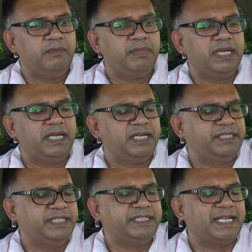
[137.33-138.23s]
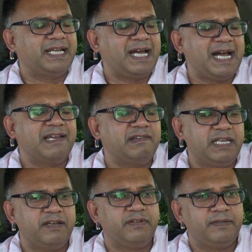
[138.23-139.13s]
but it exists at a higher
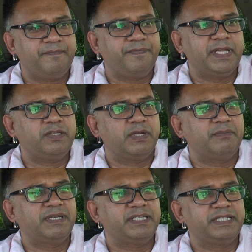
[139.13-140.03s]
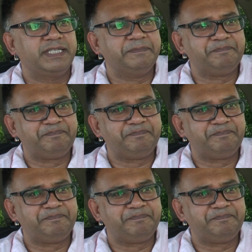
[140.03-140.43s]
level. That's what I meant to say.